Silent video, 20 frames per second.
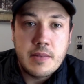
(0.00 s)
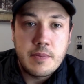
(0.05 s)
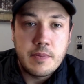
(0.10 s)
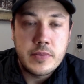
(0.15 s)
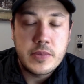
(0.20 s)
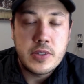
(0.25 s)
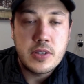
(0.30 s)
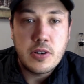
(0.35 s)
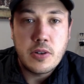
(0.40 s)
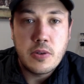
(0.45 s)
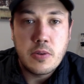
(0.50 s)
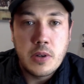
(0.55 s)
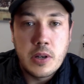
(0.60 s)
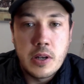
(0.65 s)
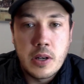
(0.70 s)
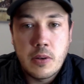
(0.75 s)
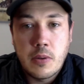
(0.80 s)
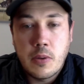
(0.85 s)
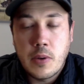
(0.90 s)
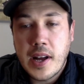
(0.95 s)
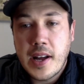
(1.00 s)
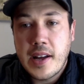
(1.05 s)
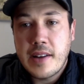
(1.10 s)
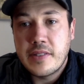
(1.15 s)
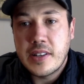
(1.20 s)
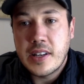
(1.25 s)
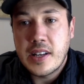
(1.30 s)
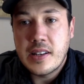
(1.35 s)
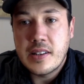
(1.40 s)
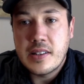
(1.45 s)
So what I've
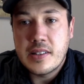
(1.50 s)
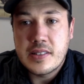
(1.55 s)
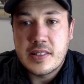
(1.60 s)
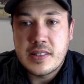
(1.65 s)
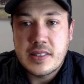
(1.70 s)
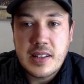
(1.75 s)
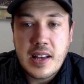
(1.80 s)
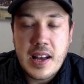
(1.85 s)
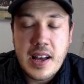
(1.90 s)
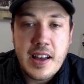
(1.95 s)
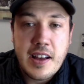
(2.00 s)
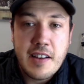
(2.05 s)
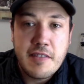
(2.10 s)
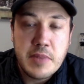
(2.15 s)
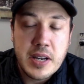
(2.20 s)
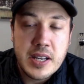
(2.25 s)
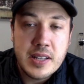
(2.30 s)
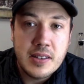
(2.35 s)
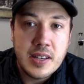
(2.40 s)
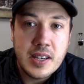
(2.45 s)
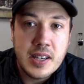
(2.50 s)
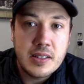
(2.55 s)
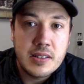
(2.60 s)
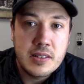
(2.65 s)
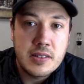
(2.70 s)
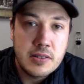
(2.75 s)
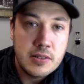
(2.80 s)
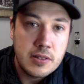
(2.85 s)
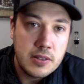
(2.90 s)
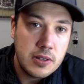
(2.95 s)
done is I have mine
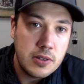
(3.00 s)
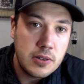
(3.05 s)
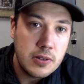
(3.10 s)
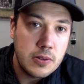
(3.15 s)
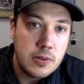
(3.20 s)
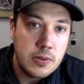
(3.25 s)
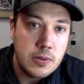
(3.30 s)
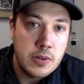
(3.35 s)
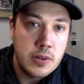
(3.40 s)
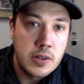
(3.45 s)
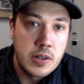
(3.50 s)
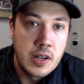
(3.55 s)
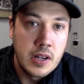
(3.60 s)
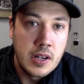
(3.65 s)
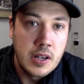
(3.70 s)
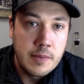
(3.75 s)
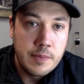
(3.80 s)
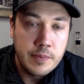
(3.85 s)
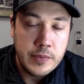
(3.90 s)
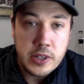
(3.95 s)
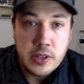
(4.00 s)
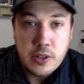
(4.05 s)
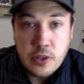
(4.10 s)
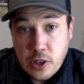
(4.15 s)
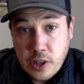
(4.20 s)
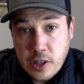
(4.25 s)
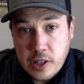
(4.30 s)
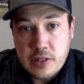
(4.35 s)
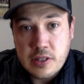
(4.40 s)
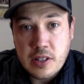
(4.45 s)
linked to the New
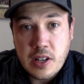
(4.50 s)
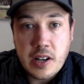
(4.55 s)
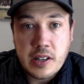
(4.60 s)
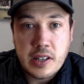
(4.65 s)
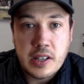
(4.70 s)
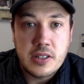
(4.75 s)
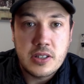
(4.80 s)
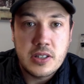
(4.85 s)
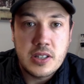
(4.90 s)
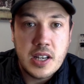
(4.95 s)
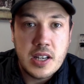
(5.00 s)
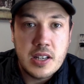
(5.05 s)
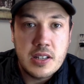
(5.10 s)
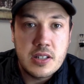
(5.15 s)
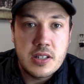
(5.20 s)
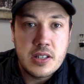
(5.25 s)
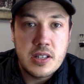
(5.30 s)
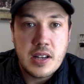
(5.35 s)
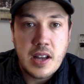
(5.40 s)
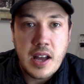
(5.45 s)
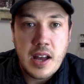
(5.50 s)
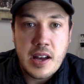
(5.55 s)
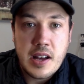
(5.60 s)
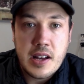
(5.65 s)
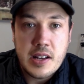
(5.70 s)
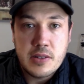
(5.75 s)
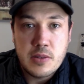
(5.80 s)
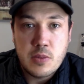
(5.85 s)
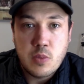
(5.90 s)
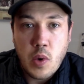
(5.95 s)
York Stock Exchange
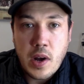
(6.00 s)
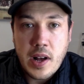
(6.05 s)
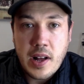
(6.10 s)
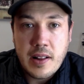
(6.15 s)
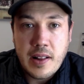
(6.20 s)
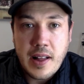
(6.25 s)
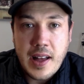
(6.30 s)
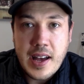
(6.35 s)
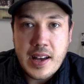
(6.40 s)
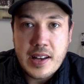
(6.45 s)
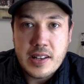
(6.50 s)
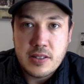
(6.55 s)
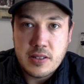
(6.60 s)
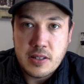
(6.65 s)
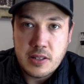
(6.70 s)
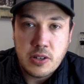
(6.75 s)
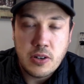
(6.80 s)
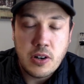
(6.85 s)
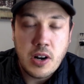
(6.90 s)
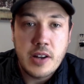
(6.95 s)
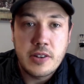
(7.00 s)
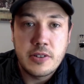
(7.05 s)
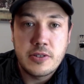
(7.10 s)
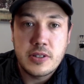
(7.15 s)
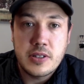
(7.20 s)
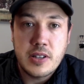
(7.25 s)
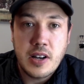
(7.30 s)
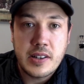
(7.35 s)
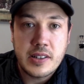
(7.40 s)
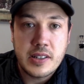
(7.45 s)
as well as the Toronto
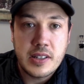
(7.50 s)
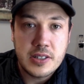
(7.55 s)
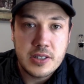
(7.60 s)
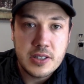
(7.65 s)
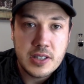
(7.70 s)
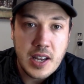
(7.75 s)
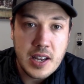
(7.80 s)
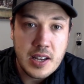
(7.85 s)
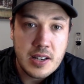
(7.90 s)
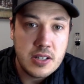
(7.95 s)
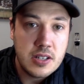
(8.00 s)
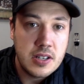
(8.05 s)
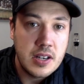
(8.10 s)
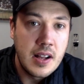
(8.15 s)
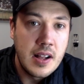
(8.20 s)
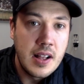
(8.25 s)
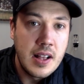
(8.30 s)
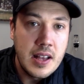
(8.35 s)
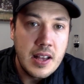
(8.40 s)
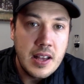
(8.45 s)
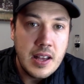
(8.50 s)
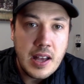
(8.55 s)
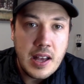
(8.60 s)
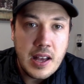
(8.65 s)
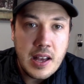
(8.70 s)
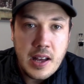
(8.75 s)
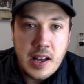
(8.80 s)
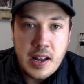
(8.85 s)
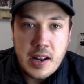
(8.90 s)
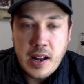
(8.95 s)
Stock Exchange,
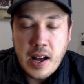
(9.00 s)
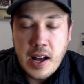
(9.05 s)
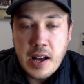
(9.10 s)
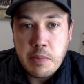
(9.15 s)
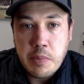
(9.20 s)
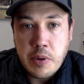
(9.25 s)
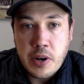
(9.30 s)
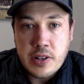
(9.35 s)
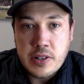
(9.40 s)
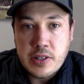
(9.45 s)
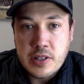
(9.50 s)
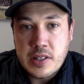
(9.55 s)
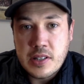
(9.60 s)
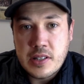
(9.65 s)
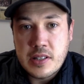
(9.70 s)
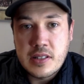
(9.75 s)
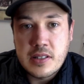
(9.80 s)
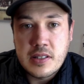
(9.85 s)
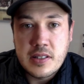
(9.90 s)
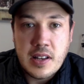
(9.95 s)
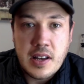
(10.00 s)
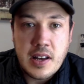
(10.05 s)
and I purchase